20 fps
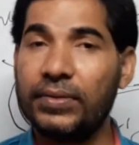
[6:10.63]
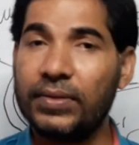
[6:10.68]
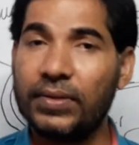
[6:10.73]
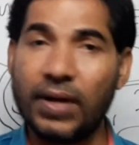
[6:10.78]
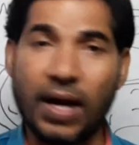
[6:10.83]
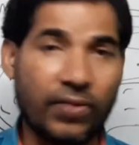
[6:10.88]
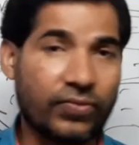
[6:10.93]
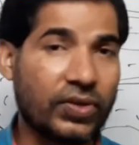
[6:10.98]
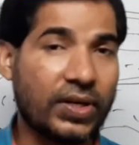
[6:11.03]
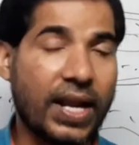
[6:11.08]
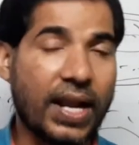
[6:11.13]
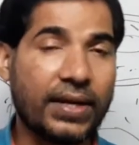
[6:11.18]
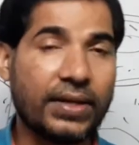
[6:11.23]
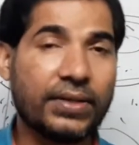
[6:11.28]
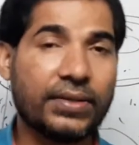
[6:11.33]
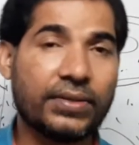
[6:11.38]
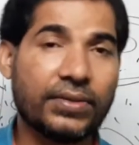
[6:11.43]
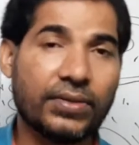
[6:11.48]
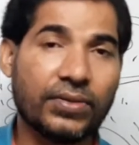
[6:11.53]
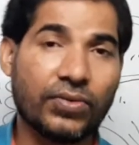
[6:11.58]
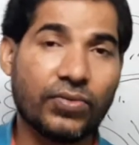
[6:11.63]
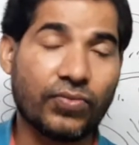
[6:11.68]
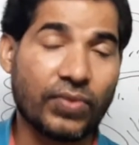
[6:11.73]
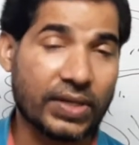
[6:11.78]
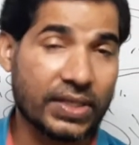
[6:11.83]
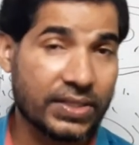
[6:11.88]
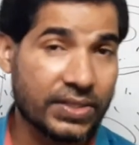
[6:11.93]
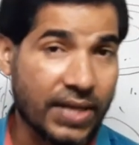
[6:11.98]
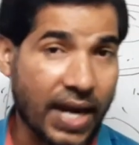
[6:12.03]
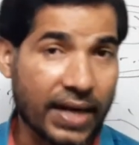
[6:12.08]
After that, what
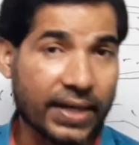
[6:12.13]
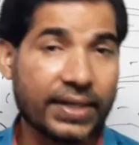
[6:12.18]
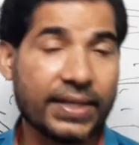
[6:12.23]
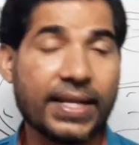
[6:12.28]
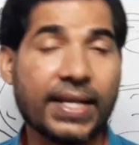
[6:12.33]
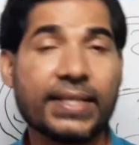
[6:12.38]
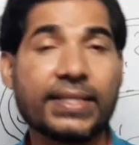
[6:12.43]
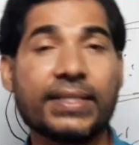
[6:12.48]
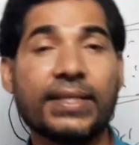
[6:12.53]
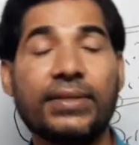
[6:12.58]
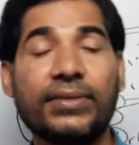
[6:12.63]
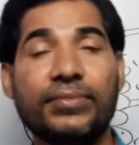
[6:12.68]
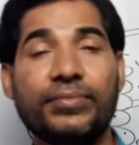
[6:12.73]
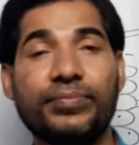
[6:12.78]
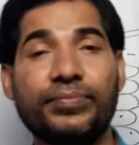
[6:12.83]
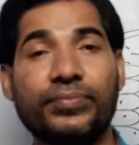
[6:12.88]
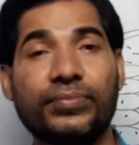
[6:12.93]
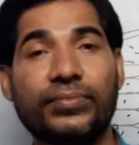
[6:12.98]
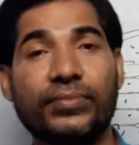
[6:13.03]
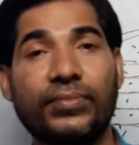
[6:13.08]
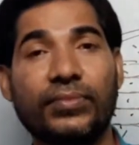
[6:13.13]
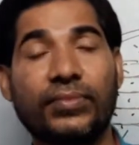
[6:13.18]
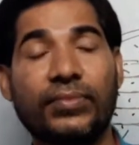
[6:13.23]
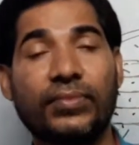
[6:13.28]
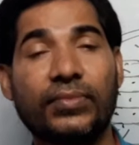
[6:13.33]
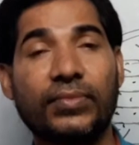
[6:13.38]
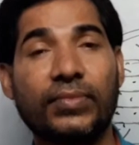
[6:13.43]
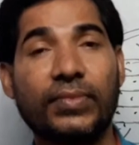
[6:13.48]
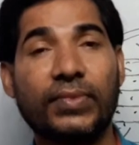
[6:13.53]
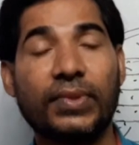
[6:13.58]
is dark reaction?
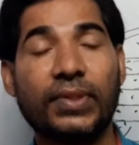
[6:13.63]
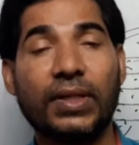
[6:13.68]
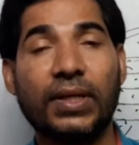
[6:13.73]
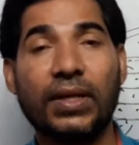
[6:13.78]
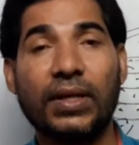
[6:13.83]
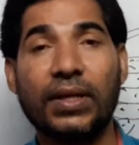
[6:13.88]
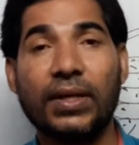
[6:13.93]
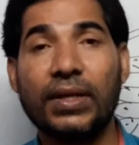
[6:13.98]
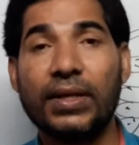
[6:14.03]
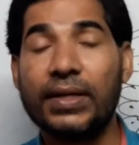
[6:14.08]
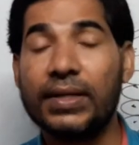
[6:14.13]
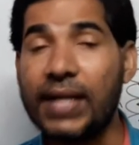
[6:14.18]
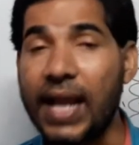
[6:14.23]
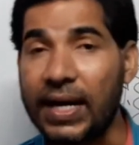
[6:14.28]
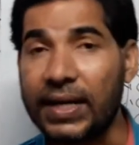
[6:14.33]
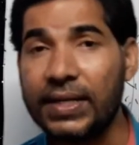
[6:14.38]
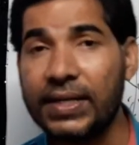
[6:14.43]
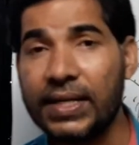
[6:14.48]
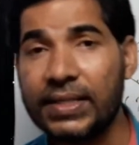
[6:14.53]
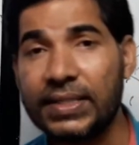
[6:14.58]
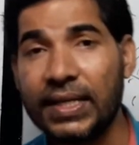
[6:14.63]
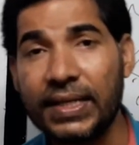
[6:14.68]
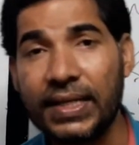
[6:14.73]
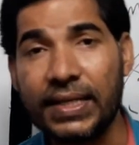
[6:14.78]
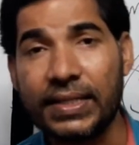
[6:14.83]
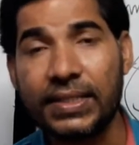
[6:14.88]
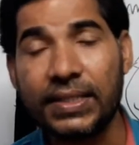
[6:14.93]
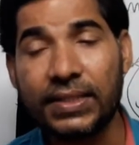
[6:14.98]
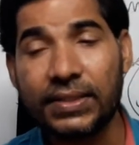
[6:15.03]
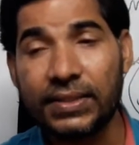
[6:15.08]
Dark reaction
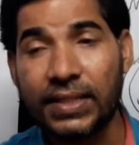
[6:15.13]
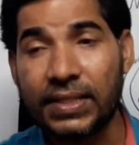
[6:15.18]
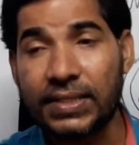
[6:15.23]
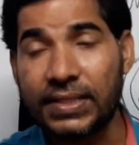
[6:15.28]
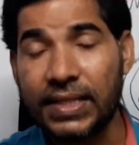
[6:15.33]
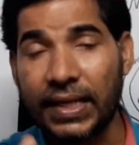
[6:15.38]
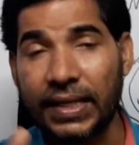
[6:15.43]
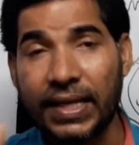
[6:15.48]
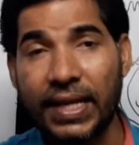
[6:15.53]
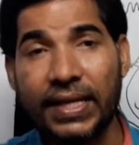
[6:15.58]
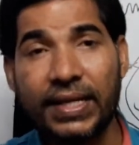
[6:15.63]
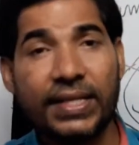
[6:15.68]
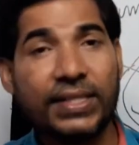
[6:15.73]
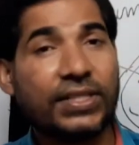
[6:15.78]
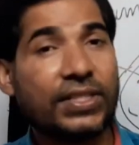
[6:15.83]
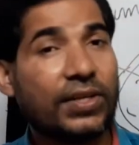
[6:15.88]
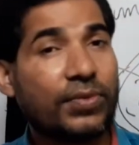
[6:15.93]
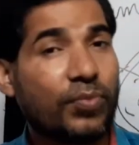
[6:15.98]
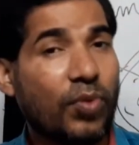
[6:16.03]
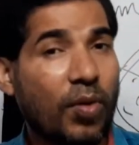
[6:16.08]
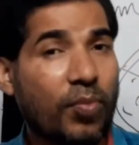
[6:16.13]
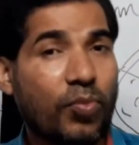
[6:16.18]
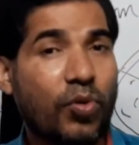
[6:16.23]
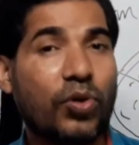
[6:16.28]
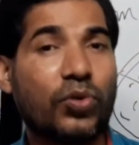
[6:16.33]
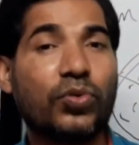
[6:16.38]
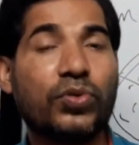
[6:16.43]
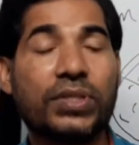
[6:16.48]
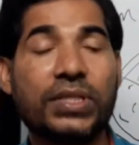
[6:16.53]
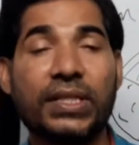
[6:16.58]
is the second step of
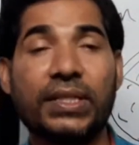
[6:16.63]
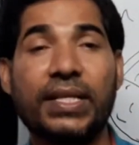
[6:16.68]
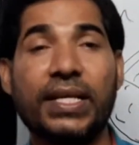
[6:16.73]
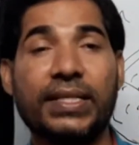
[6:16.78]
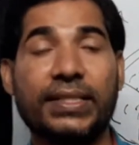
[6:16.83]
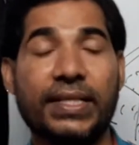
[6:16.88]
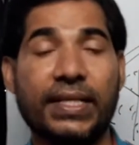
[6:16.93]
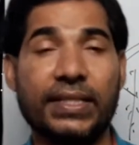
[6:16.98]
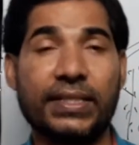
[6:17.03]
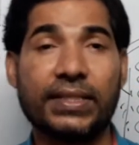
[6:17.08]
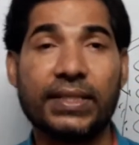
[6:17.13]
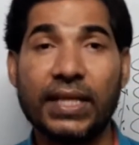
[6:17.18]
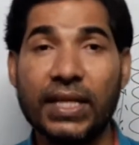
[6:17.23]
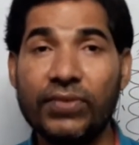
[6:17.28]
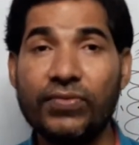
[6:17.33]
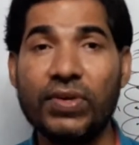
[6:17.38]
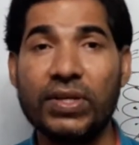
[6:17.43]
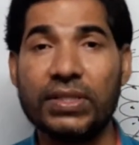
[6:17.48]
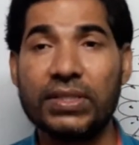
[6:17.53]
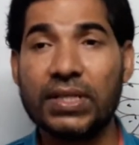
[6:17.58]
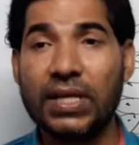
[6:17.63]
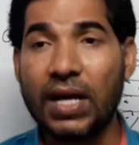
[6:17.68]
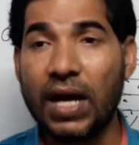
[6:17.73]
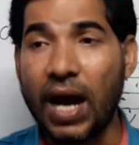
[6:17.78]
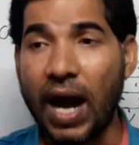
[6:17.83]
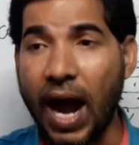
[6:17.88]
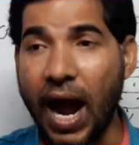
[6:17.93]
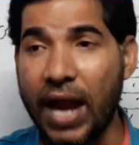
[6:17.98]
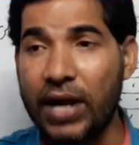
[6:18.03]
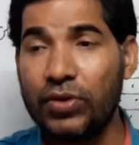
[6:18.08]
photosynthesis, in which
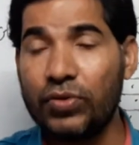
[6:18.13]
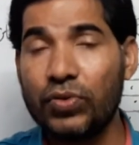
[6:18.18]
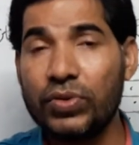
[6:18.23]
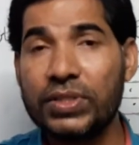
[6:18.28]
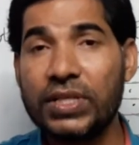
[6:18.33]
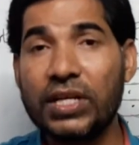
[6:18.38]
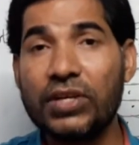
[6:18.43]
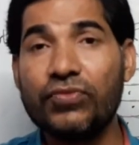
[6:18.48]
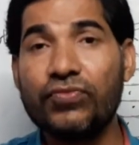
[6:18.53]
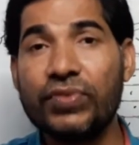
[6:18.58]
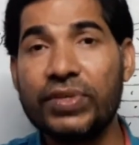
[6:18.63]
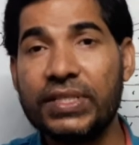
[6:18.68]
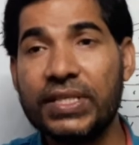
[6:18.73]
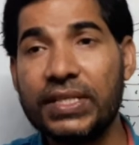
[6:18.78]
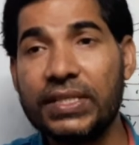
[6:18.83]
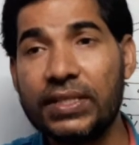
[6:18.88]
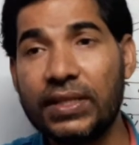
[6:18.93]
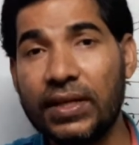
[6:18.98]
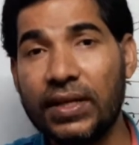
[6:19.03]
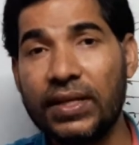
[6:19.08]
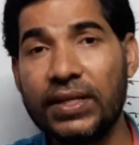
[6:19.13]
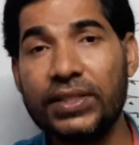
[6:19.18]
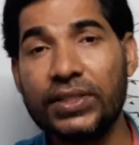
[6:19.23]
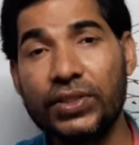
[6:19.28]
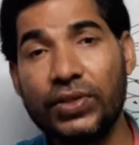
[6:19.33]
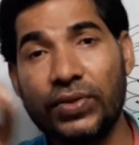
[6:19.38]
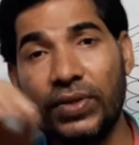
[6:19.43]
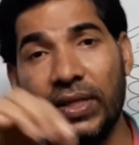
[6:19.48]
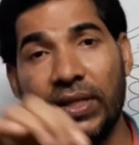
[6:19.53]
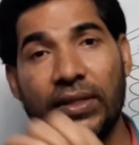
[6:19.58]
hydrogen, which is released
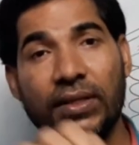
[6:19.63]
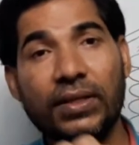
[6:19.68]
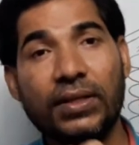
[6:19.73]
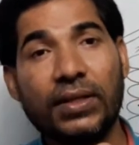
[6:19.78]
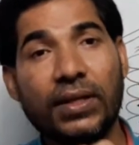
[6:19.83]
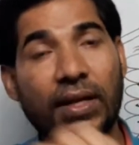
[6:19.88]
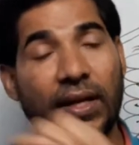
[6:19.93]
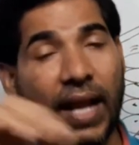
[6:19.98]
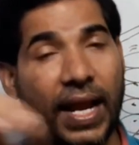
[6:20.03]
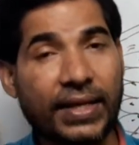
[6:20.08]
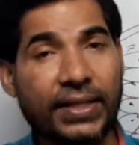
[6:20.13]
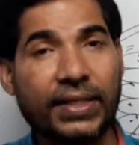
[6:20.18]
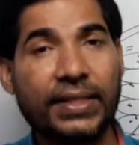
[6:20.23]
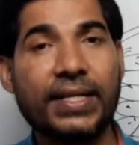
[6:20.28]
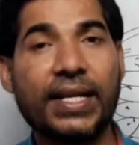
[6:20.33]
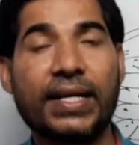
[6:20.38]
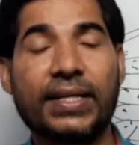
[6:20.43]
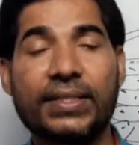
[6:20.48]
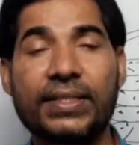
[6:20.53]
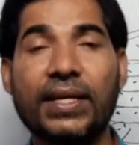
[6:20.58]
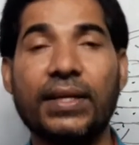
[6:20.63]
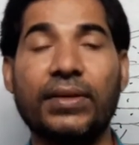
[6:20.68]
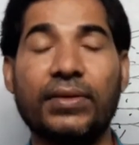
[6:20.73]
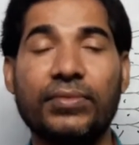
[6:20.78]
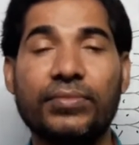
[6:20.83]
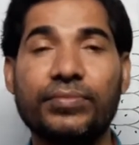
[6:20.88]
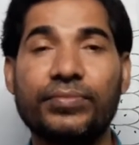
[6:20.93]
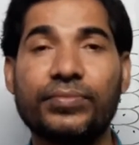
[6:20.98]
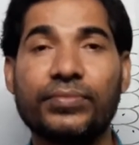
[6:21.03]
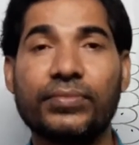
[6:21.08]
during light
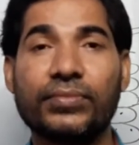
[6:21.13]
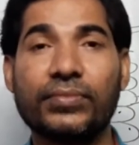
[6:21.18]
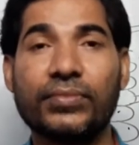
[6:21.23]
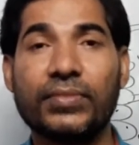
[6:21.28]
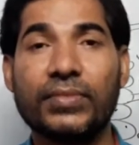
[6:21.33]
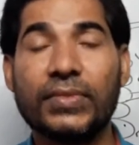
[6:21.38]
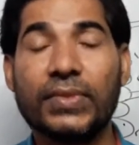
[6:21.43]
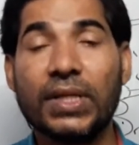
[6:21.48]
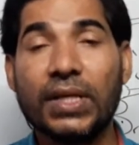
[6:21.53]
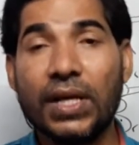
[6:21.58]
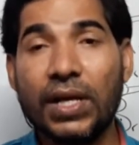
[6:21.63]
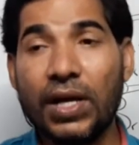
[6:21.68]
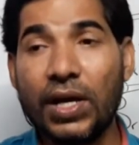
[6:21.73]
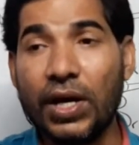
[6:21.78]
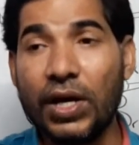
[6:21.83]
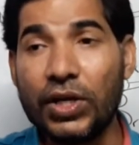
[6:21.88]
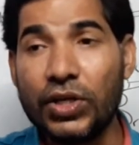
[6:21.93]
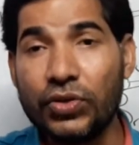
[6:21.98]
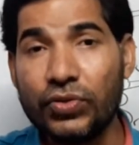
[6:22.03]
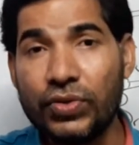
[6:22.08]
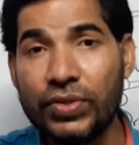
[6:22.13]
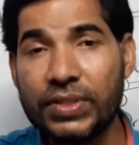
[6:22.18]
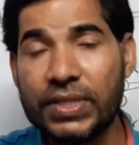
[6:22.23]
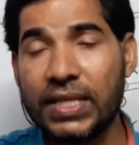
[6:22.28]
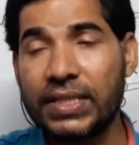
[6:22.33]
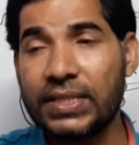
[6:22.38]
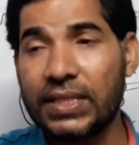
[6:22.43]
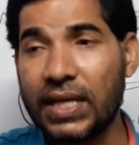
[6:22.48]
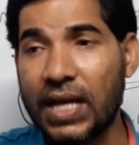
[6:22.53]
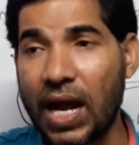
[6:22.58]
reaction,
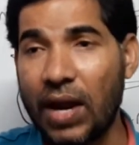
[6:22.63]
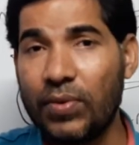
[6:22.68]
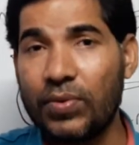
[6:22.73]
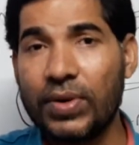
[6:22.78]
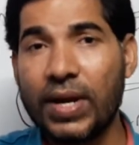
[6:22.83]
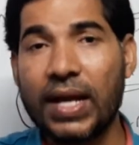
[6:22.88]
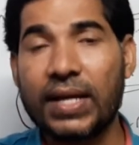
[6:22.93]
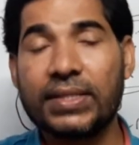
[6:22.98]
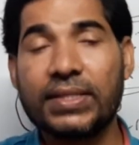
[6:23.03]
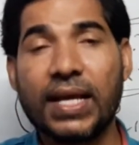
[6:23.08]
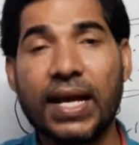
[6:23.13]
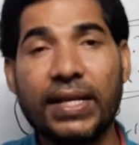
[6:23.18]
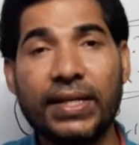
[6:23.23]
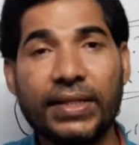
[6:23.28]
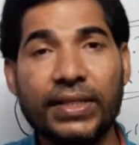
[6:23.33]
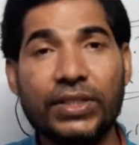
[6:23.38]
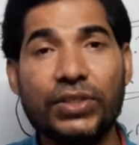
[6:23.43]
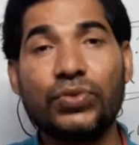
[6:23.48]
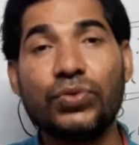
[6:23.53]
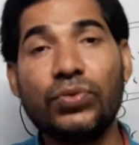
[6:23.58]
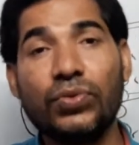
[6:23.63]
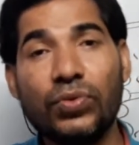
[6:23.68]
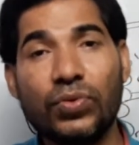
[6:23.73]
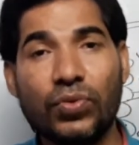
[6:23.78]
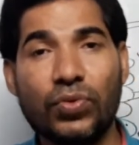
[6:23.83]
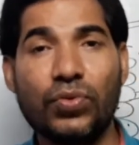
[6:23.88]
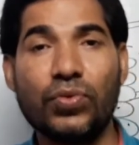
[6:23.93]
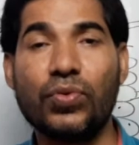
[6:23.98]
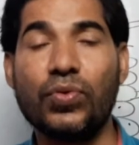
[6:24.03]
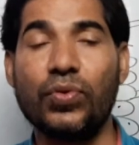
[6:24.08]
reduces carbon dioxide into
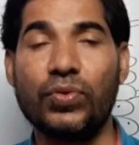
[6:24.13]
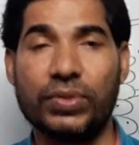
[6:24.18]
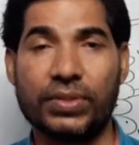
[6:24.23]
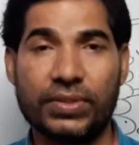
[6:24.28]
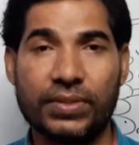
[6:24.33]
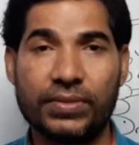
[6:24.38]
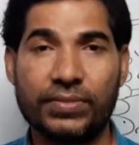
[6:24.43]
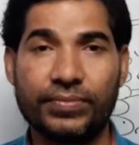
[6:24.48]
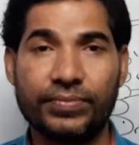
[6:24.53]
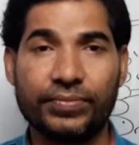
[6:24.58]
glucose.